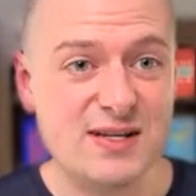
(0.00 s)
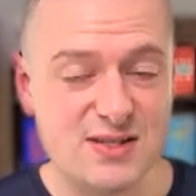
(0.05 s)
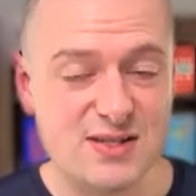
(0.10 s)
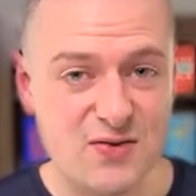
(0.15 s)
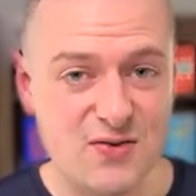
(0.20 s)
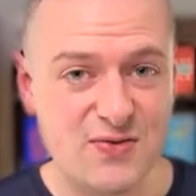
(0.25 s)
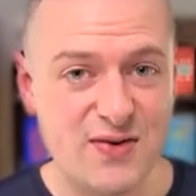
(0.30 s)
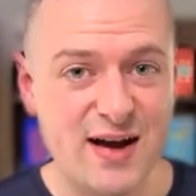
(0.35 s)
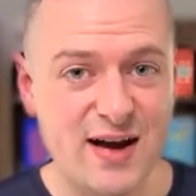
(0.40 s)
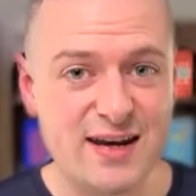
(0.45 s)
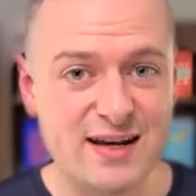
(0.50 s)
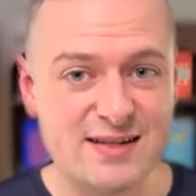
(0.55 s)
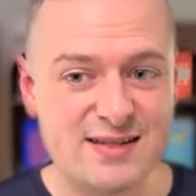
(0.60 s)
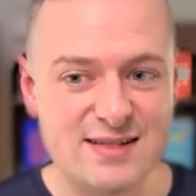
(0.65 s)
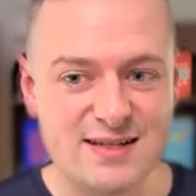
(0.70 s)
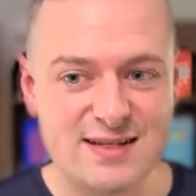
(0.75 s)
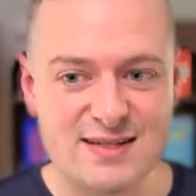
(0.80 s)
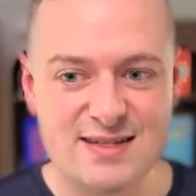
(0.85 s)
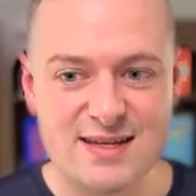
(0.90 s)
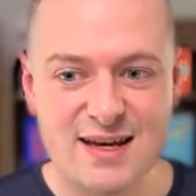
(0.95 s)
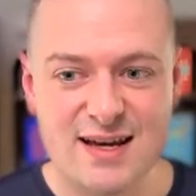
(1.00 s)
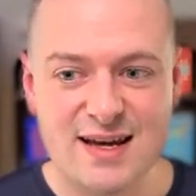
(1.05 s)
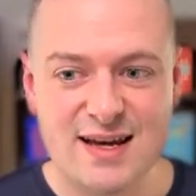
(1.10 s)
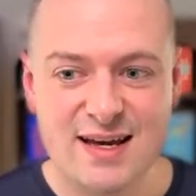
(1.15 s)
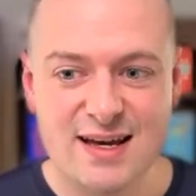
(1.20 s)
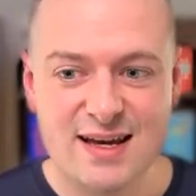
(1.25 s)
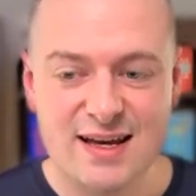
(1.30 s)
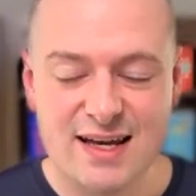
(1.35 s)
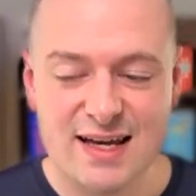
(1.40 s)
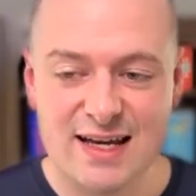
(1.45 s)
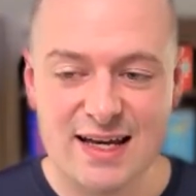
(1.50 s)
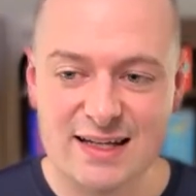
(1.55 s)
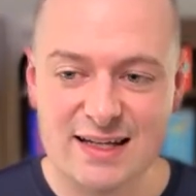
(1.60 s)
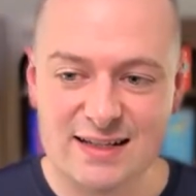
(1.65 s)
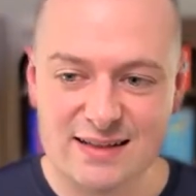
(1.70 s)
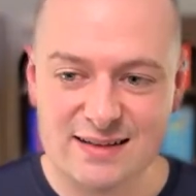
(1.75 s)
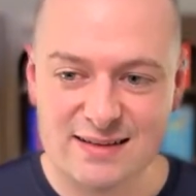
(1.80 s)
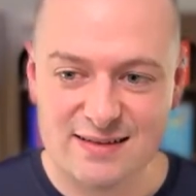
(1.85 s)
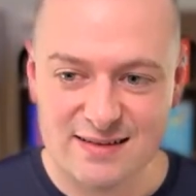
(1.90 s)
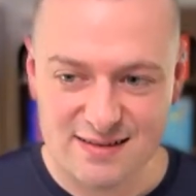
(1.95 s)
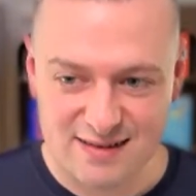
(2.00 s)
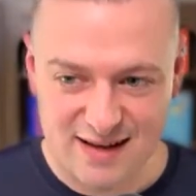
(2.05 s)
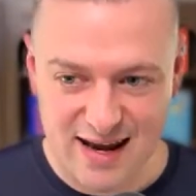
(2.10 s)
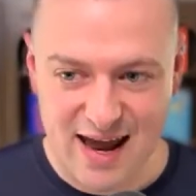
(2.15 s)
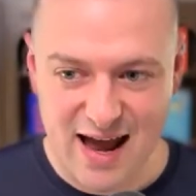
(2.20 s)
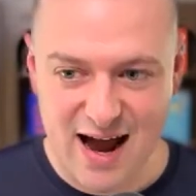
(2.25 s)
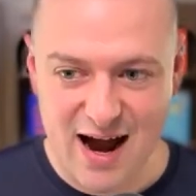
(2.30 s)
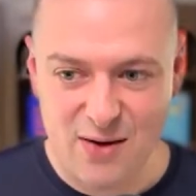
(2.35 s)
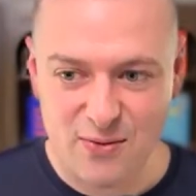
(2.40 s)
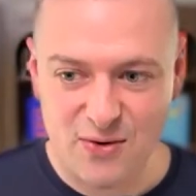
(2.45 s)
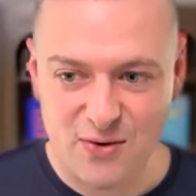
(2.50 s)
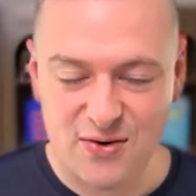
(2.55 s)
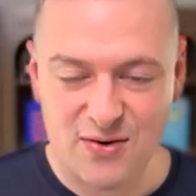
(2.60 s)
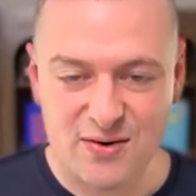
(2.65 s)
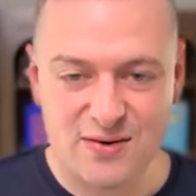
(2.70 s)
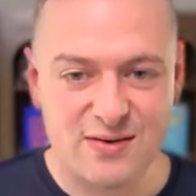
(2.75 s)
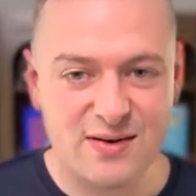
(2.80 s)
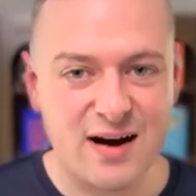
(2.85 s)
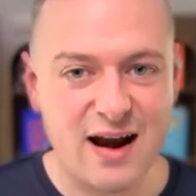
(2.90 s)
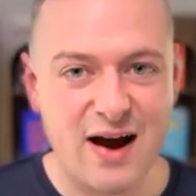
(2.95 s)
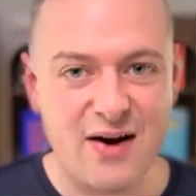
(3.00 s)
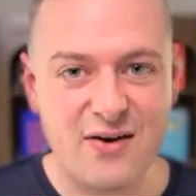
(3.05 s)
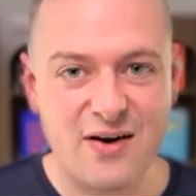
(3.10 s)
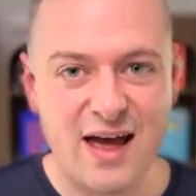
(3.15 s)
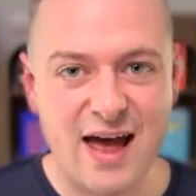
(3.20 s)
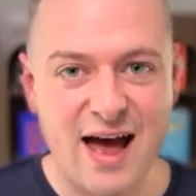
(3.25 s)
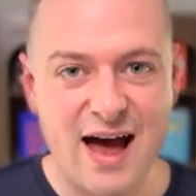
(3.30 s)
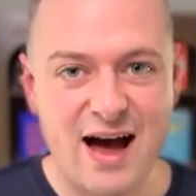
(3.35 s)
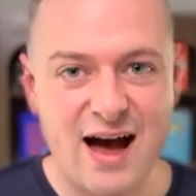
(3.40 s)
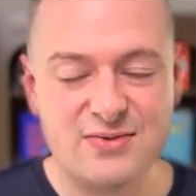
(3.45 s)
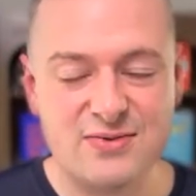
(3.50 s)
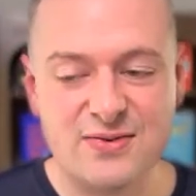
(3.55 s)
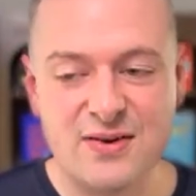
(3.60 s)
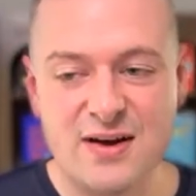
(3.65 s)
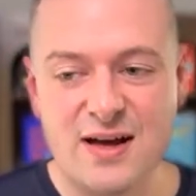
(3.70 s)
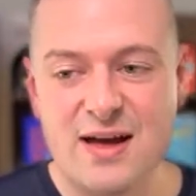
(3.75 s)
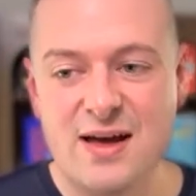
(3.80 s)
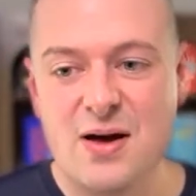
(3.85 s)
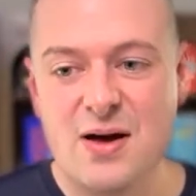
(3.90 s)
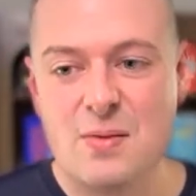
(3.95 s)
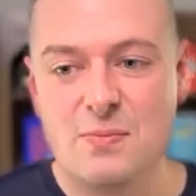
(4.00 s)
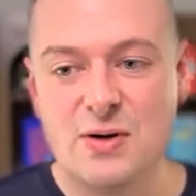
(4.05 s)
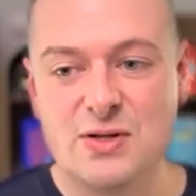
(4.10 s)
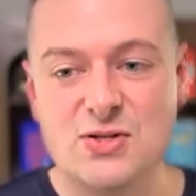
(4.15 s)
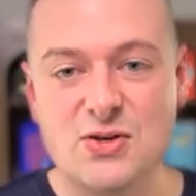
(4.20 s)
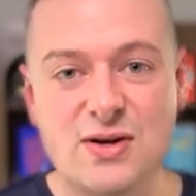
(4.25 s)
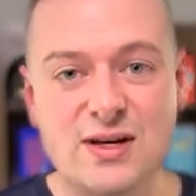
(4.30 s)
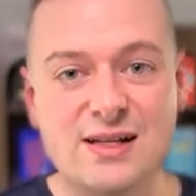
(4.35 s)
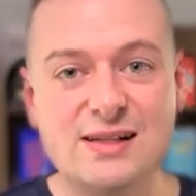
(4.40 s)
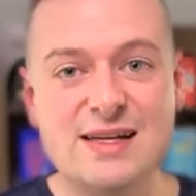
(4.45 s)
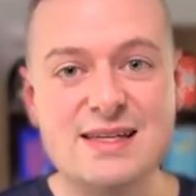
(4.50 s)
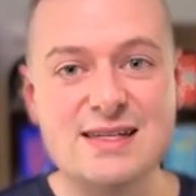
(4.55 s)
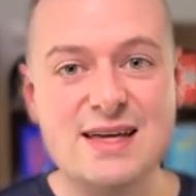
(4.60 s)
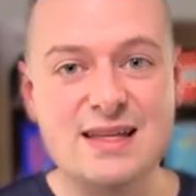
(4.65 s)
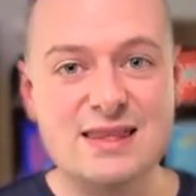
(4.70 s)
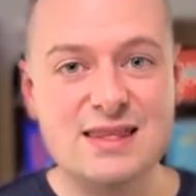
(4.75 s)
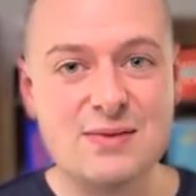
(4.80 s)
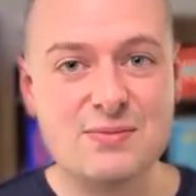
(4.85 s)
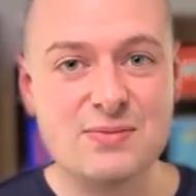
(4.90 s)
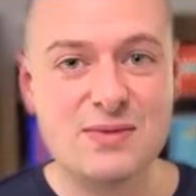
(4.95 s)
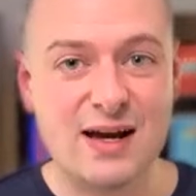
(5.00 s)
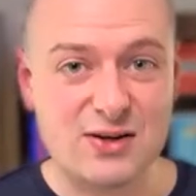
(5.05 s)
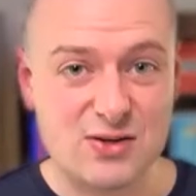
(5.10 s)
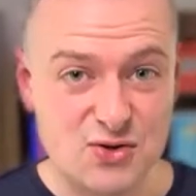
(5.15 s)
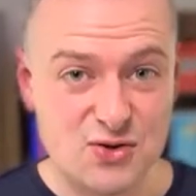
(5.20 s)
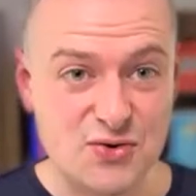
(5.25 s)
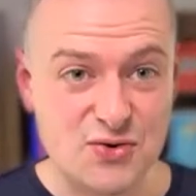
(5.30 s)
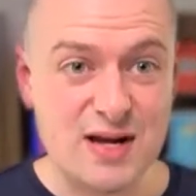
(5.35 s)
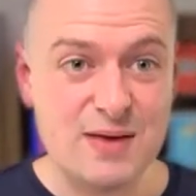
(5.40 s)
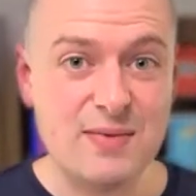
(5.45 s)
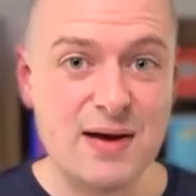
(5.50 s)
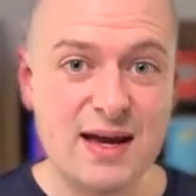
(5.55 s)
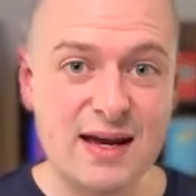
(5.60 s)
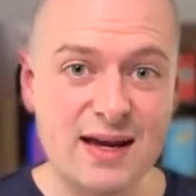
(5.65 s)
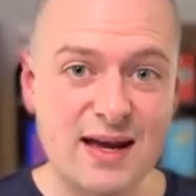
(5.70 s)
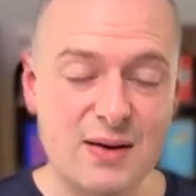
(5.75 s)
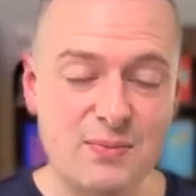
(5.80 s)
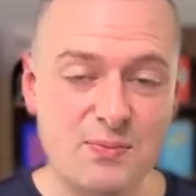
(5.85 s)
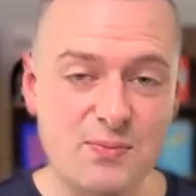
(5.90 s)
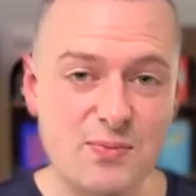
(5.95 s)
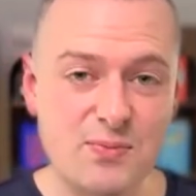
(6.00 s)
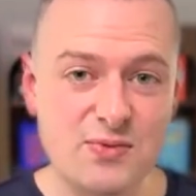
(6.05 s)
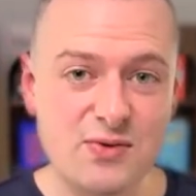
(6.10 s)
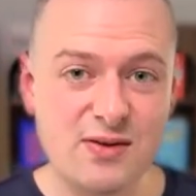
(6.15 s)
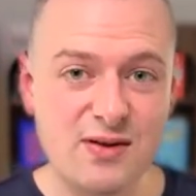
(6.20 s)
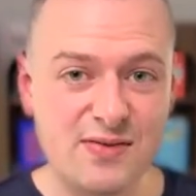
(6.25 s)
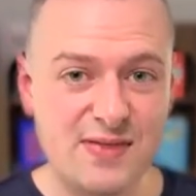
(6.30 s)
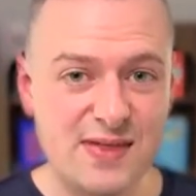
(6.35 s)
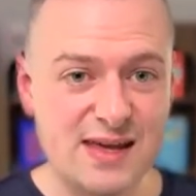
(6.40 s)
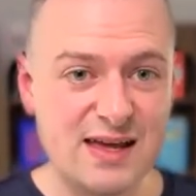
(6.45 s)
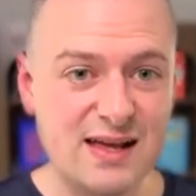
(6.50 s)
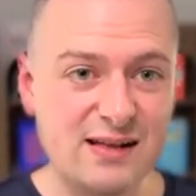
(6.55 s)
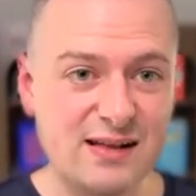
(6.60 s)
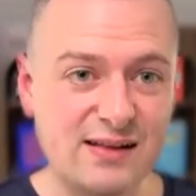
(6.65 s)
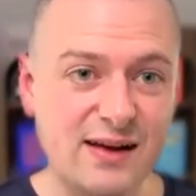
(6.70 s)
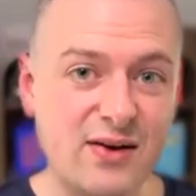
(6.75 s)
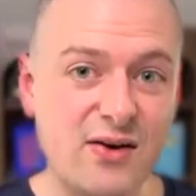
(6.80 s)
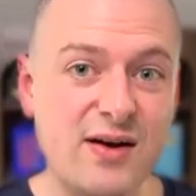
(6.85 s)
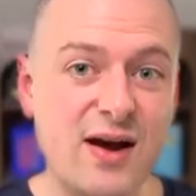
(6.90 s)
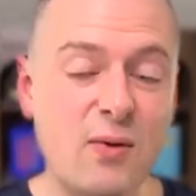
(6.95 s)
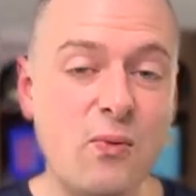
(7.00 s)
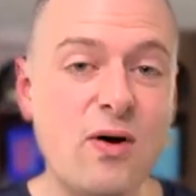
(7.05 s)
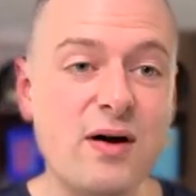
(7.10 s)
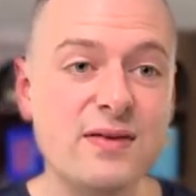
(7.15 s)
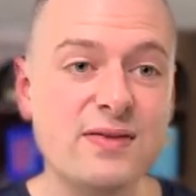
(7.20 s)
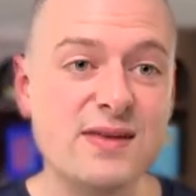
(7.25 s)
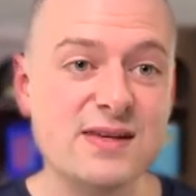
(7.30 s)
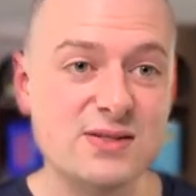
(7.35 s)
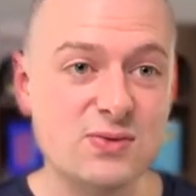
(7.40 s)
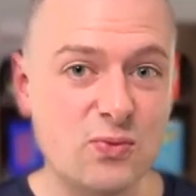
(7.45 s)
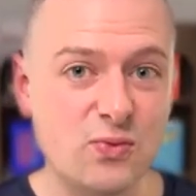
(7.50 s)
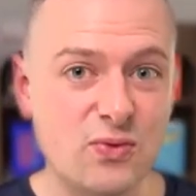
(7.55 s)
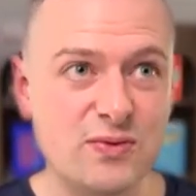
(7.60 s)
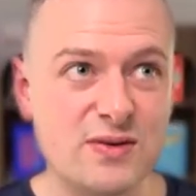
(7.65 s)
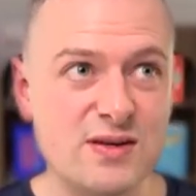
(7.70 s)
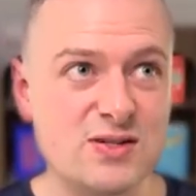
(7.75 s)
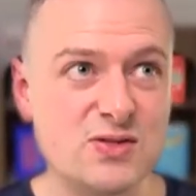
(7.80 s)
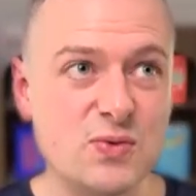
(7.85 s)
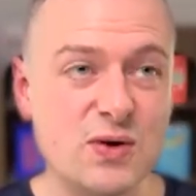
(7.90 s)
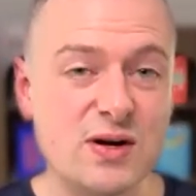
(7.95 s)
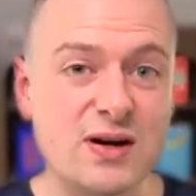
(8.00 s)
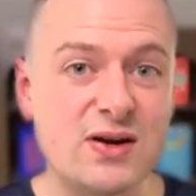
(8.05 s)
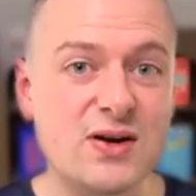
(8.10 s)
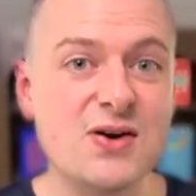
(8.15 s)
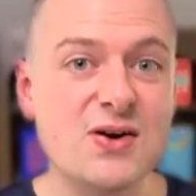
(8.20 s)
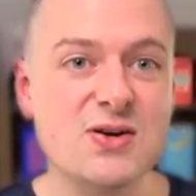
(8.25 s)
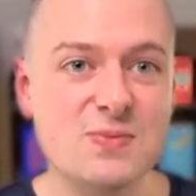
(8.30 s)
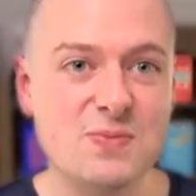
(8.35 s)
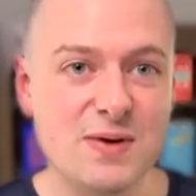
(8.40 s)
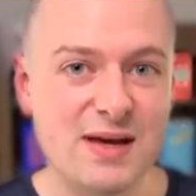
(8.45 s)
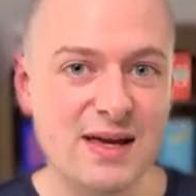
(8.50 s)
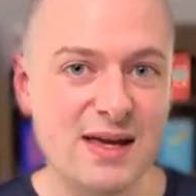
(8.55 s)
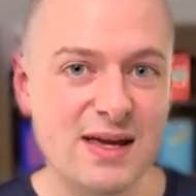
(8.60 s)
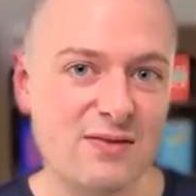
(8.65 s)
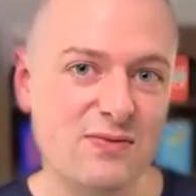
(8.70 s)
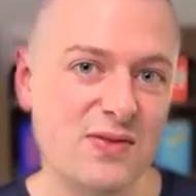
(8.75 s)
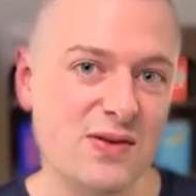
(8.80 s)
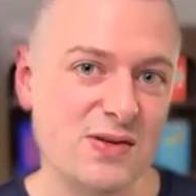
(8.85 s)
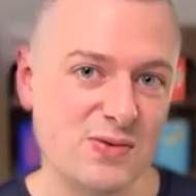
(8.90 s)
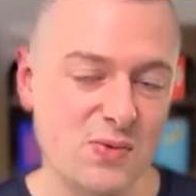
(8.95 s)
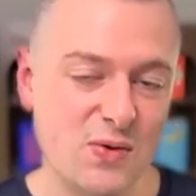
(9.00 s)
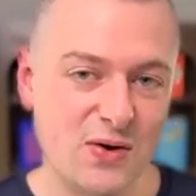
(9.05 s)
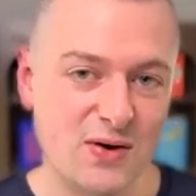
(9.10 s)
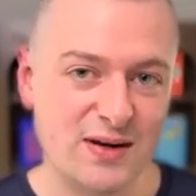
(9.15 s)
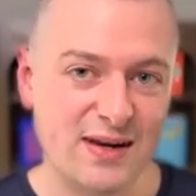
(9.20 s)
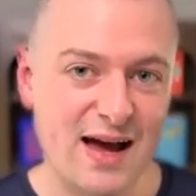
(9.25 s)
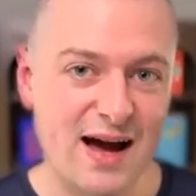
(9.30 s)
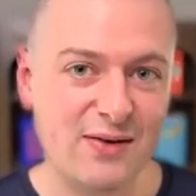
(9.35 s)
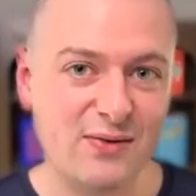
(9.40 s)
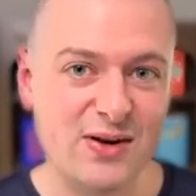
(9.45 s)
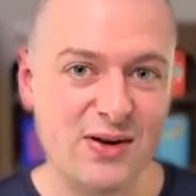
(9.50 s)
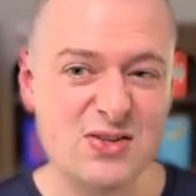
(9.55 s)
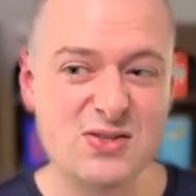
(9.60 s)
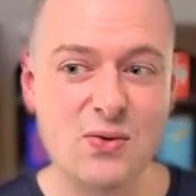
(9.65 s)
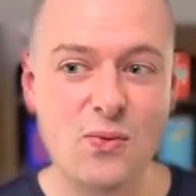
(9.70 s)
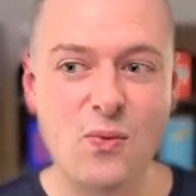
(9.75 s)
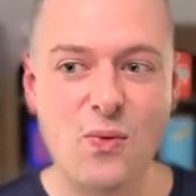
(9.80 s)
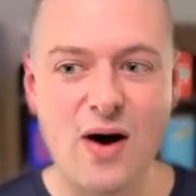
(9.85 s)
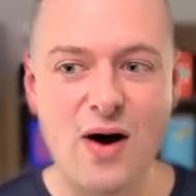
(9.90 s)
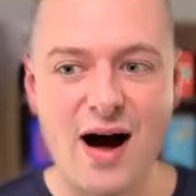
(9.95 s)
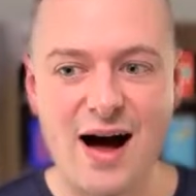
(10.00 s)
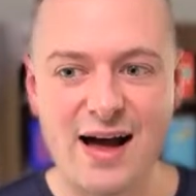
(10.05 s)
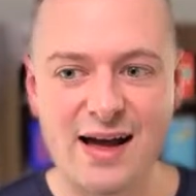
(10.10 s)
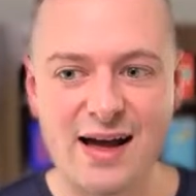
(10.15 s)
finances in an hour and a half, but you can at least get them like dreaming and thinking like, okay, this is what it could be if this worked out. Here's the why.